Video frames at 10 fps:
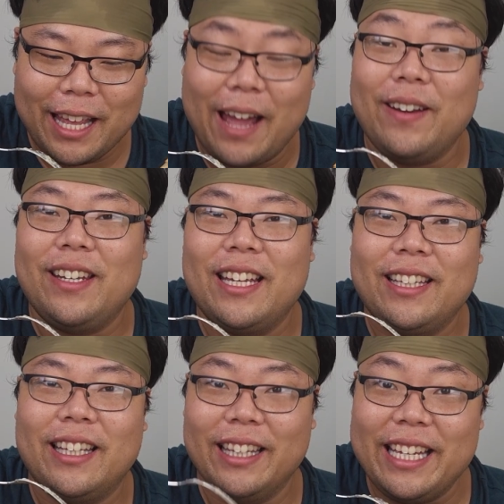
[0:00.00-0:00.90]
at
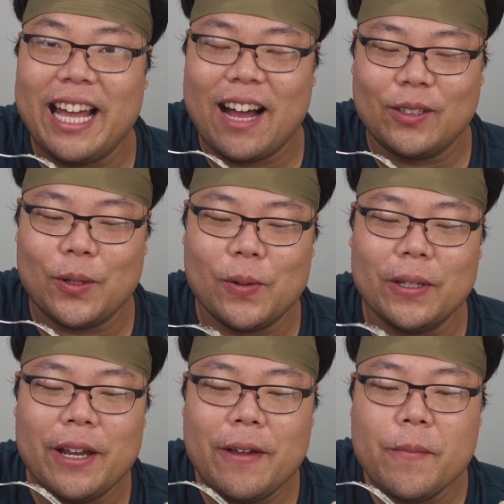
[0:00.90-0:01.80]
the Lee
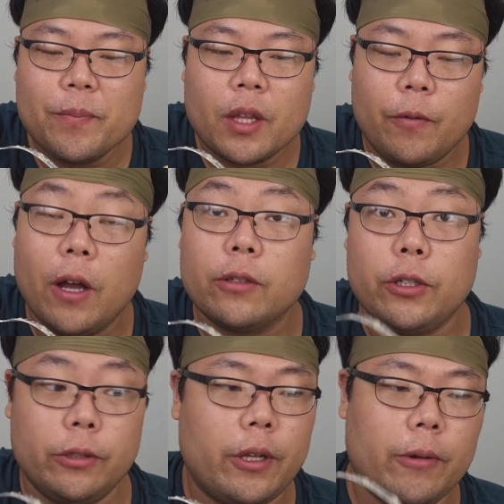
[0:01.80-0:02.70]
household, we also
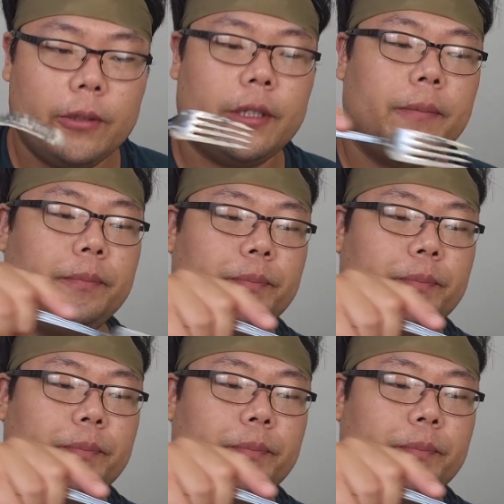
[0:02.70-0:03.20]
use toast.